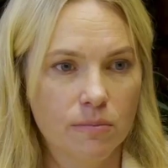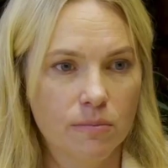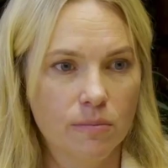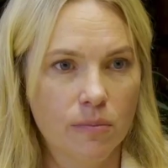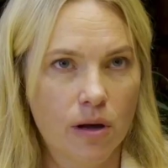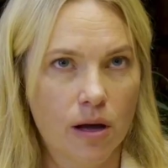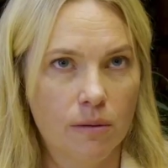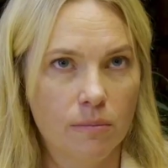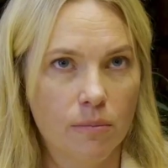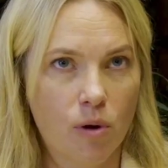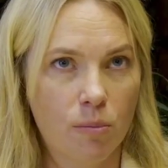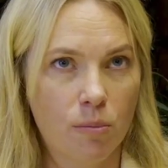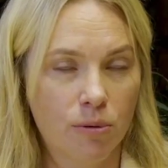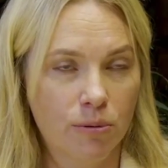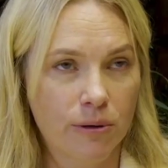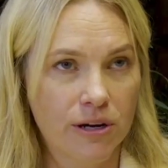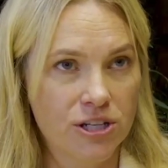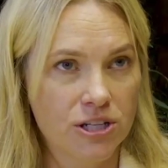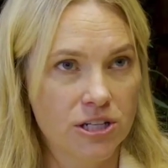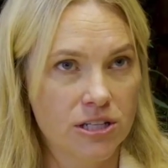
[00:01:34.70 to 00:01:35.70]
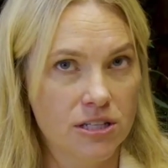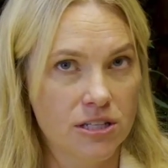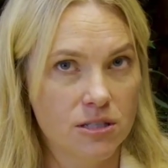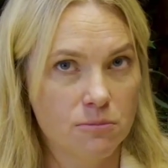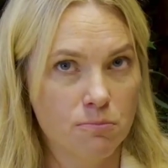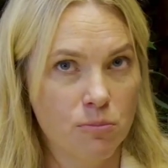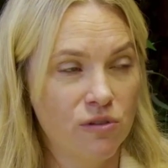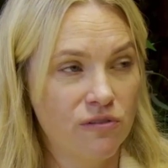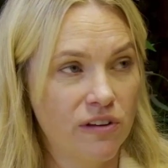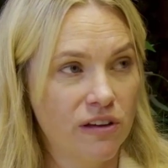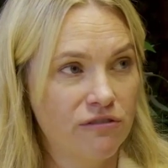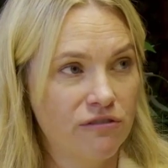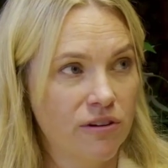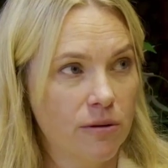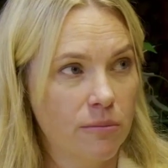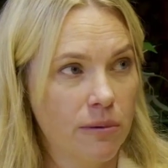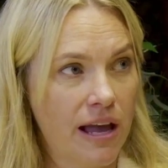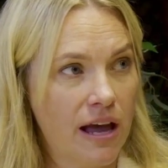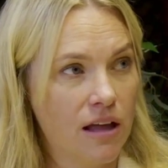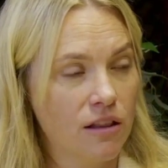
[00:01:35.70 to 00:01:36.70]
um, operations moving
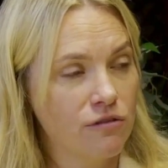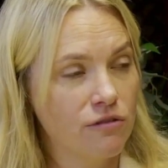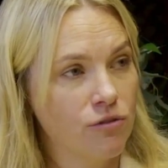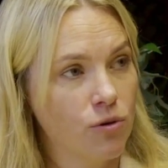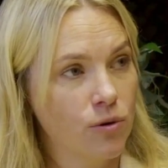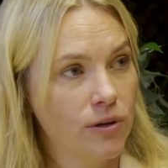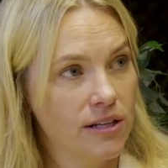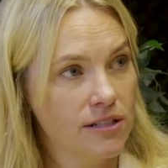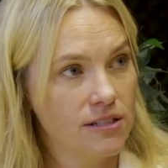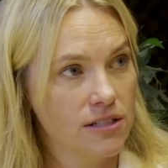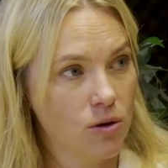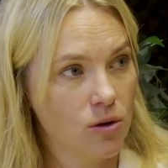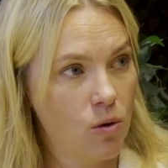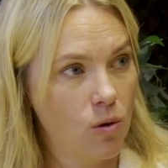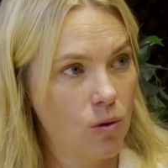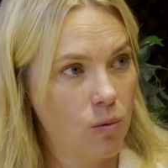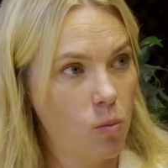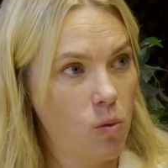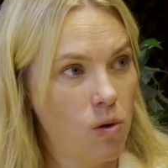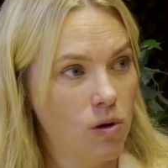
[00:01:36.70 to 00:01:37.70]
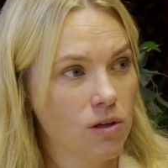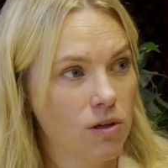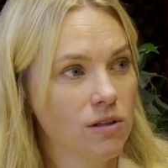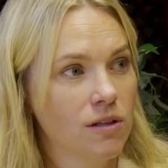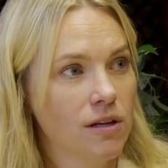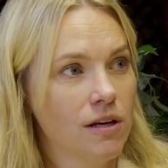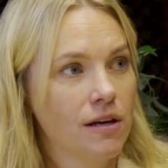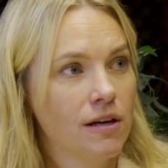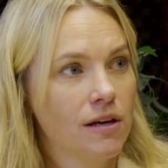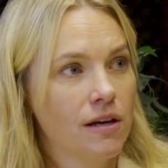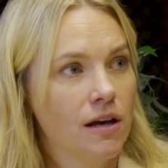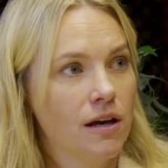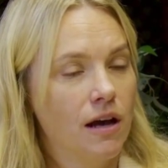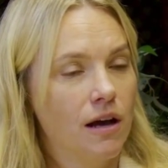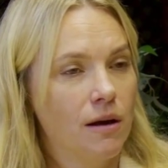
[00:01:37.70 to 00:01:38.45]
from California to Cornwall. Wow.